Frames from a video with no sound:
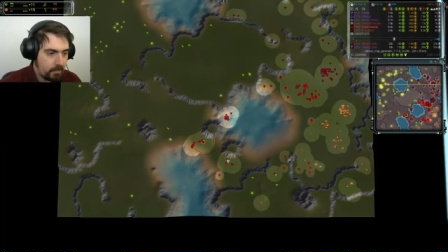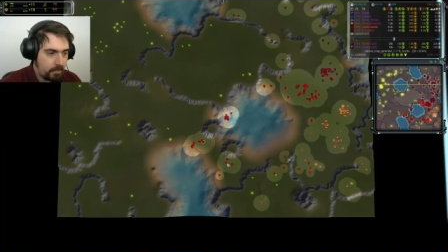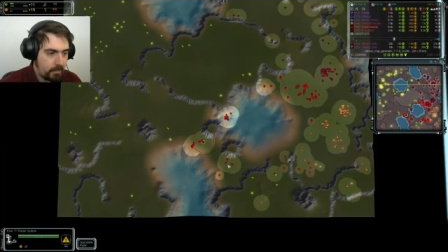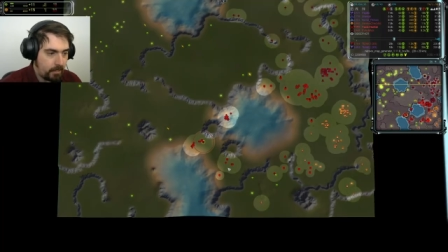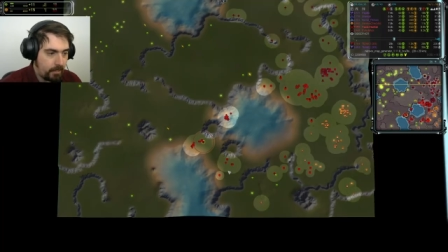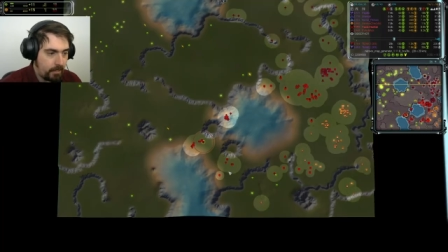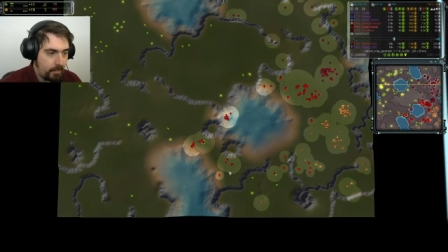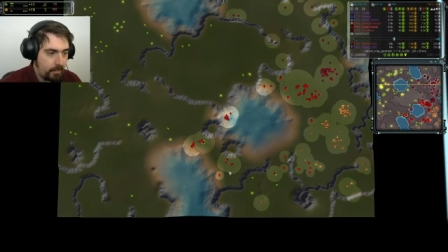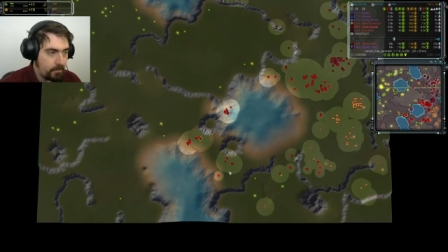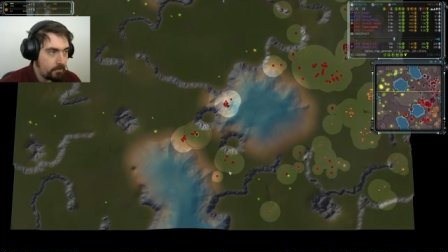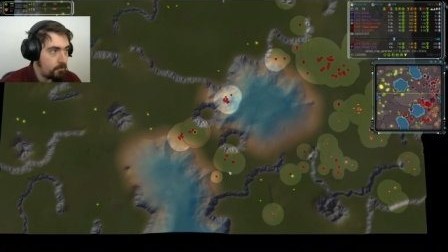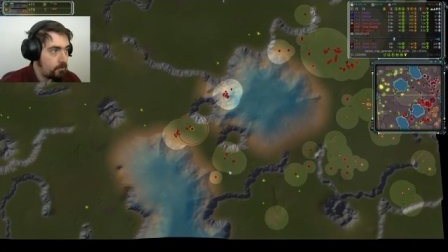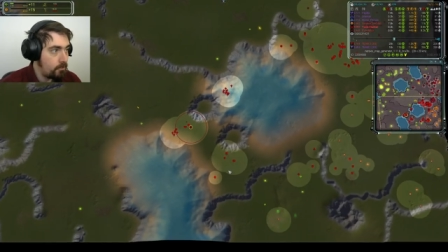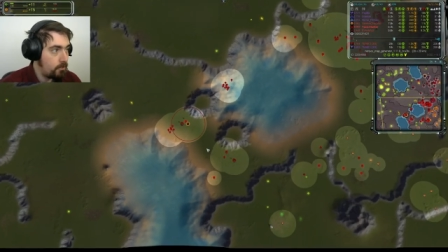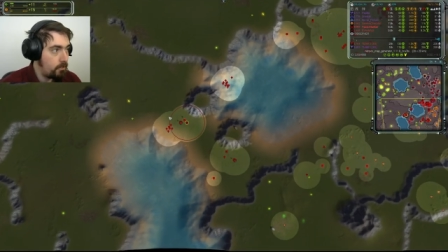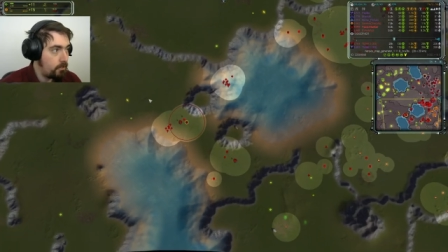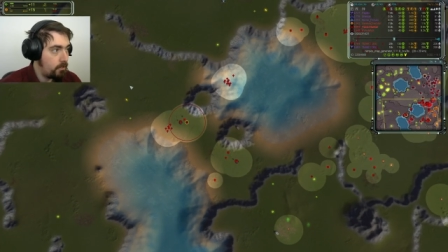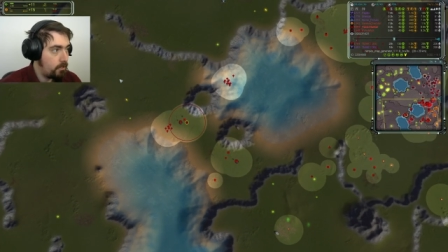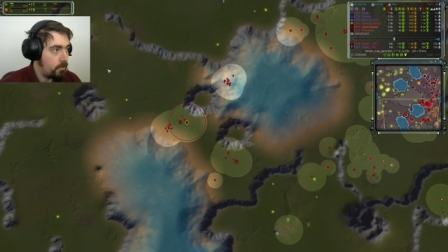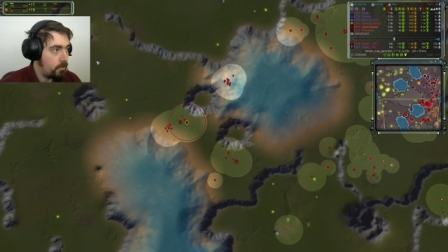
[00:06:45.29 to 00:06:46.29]
He does,
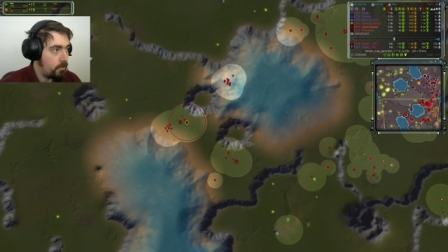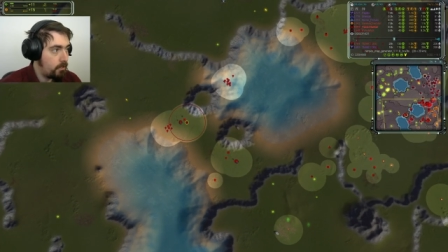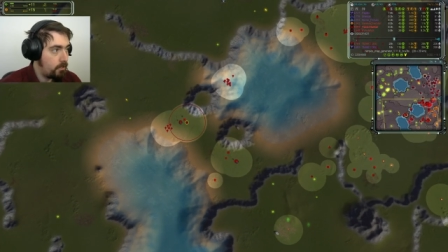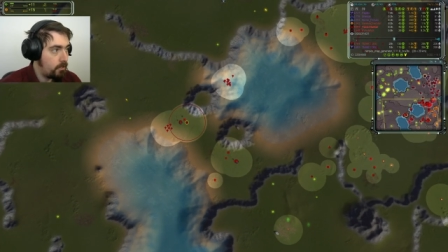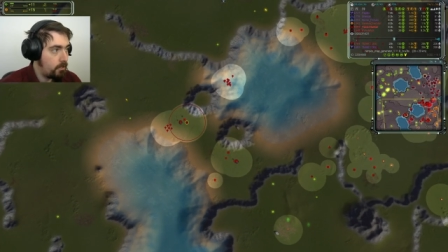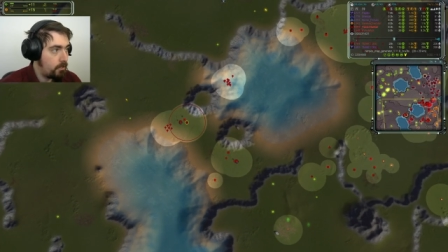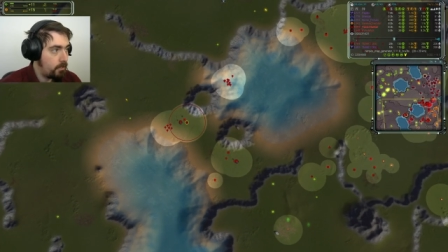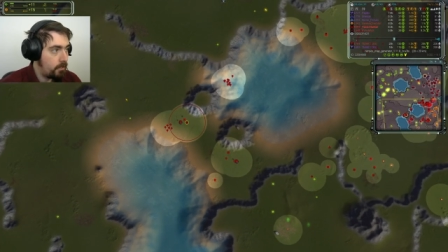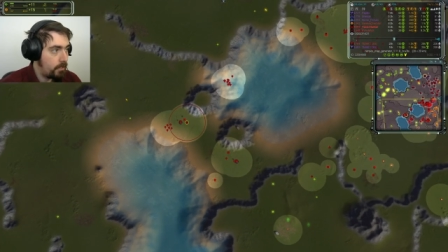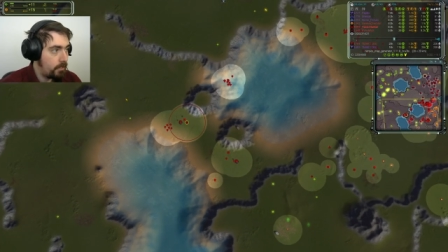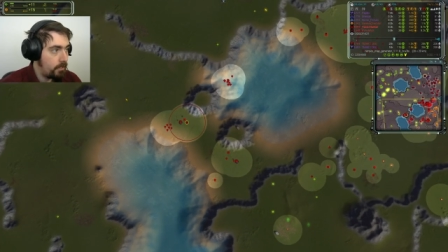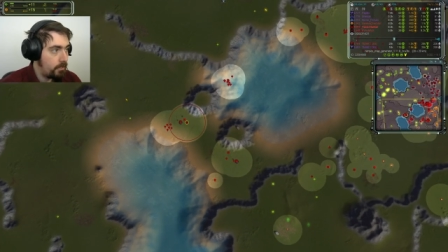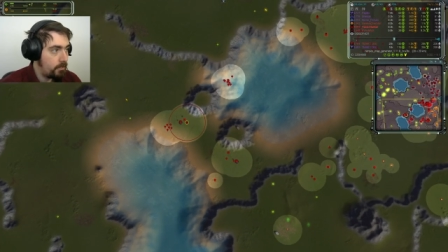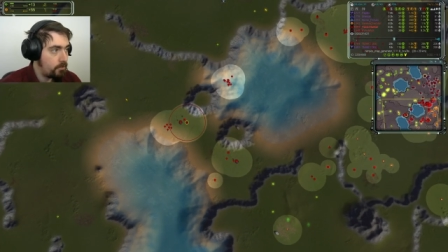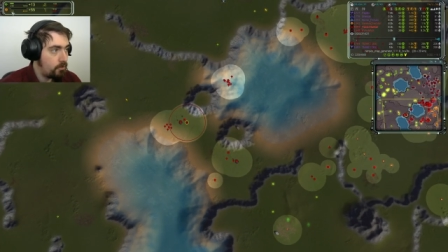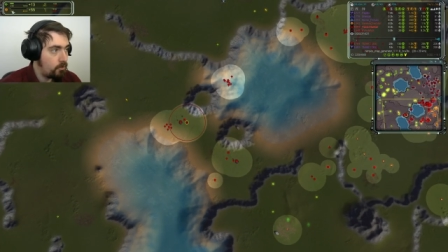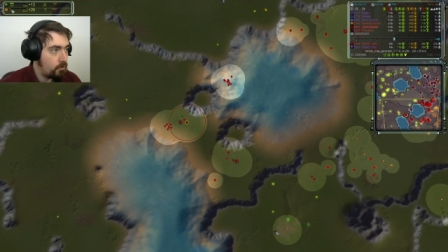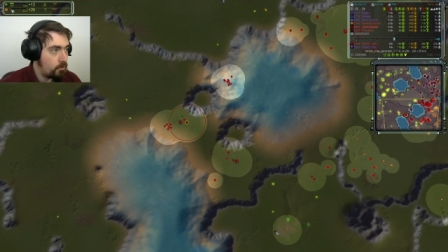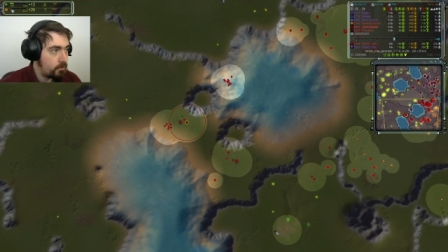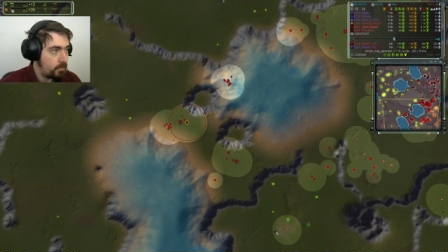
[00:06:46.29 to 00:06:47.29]
he
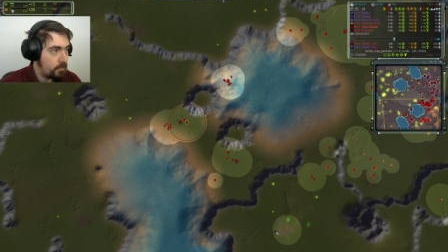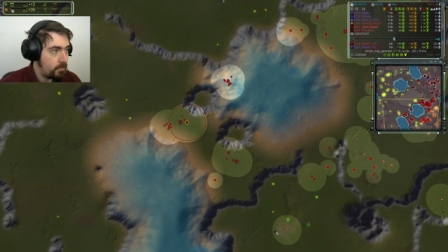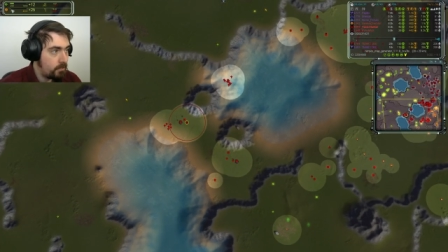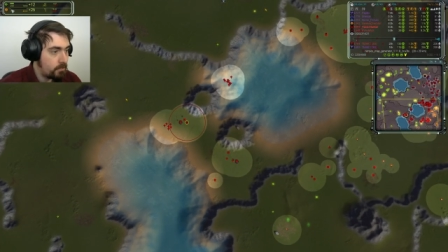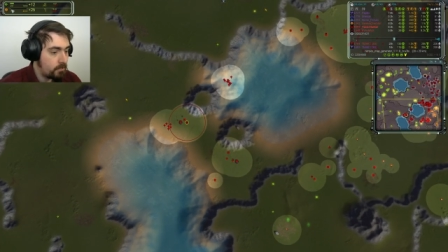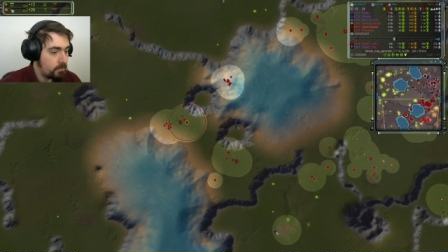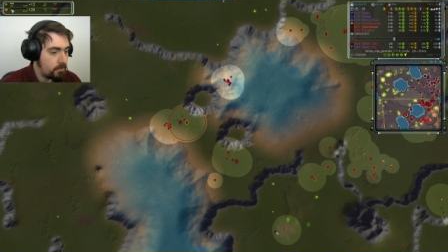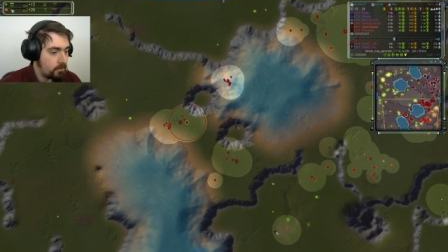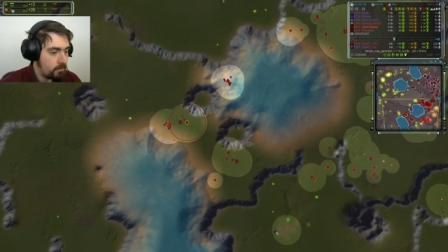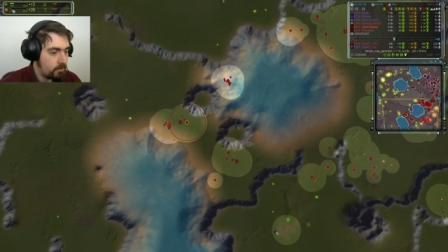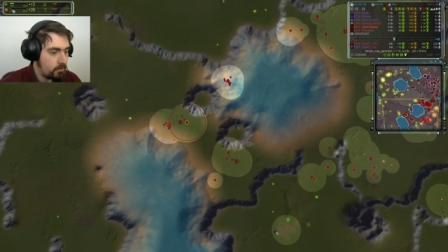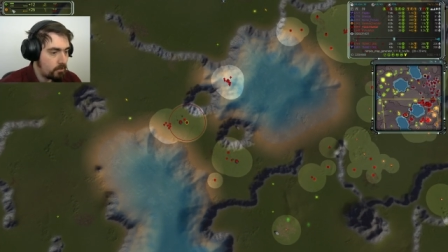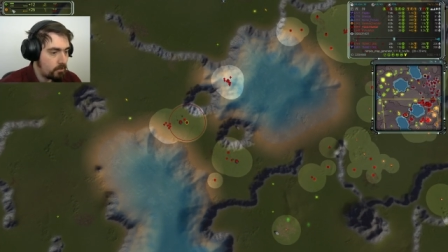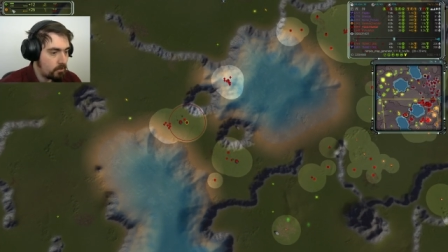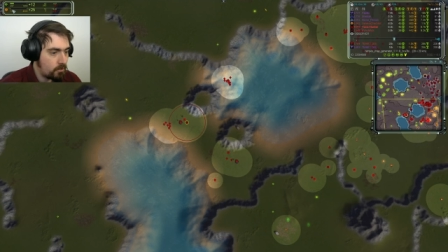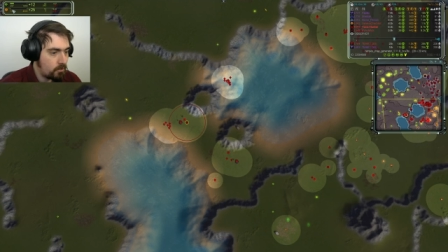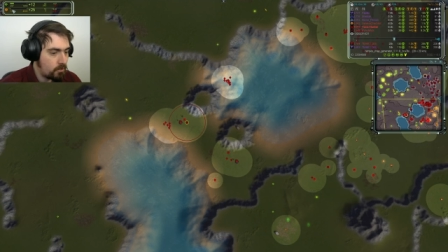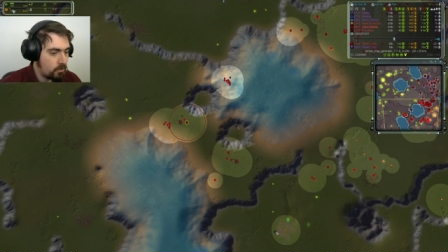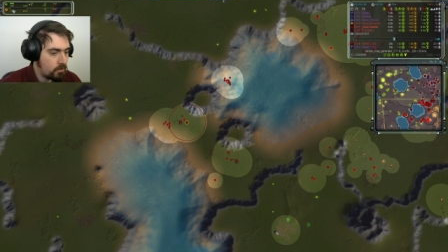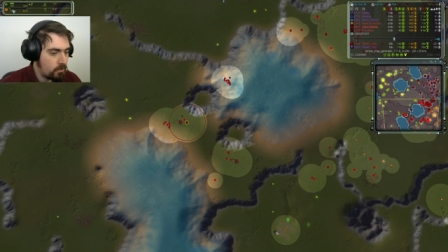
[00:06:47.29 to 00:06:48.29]
does not, he's
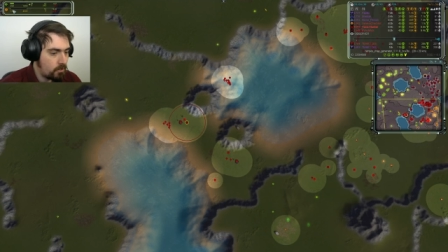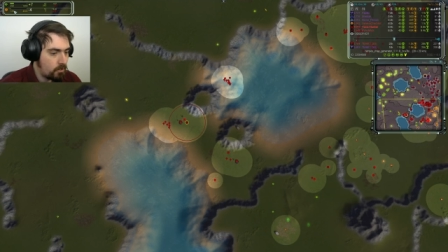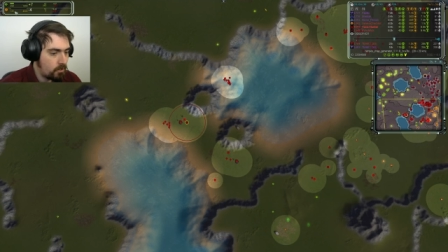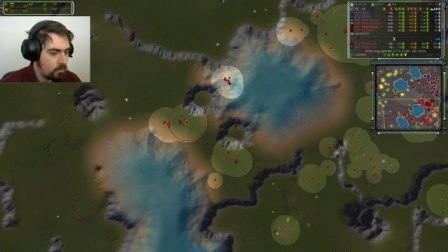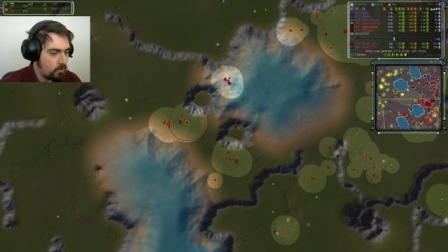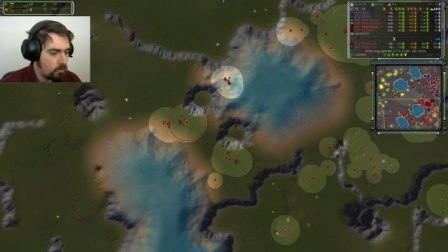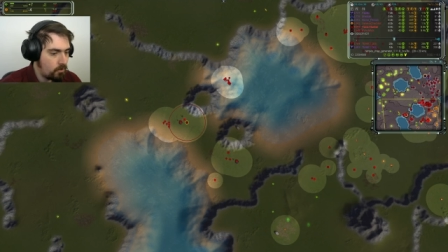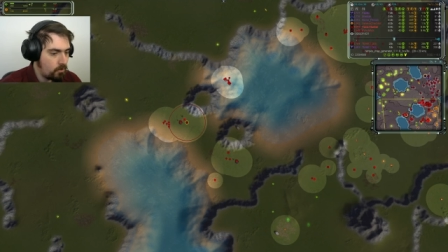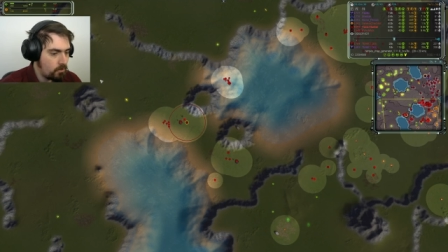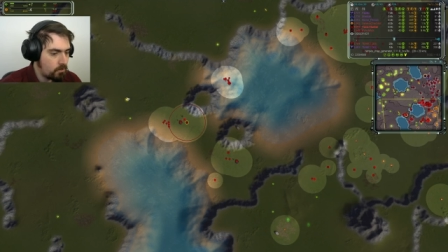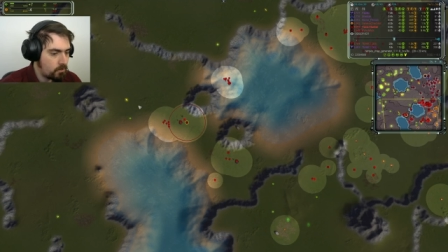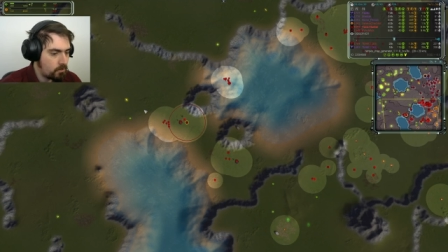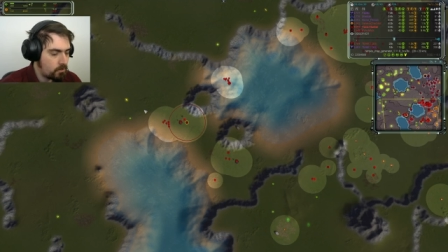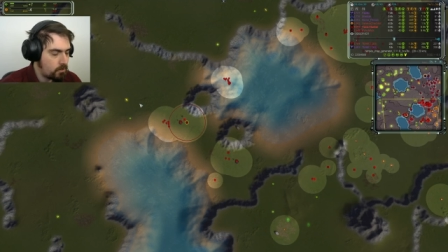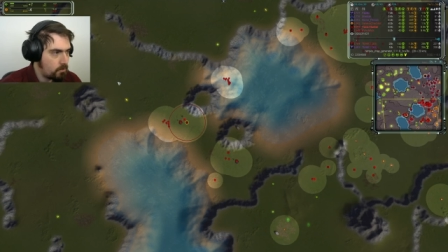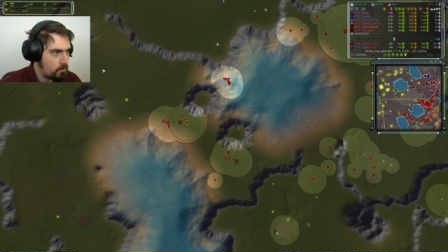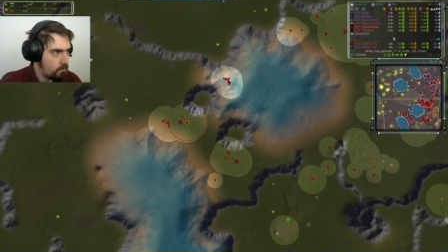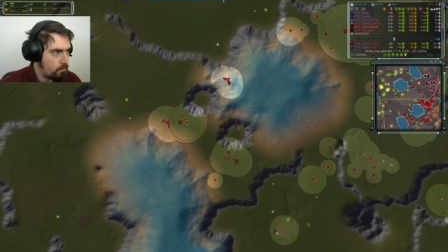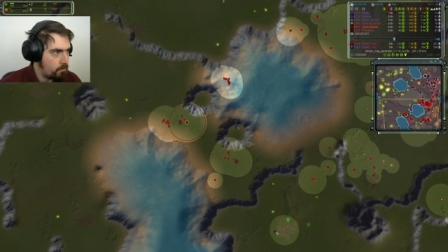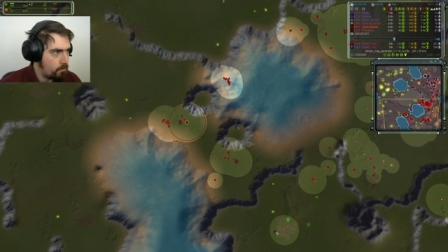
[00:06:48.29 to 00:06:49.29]
got to,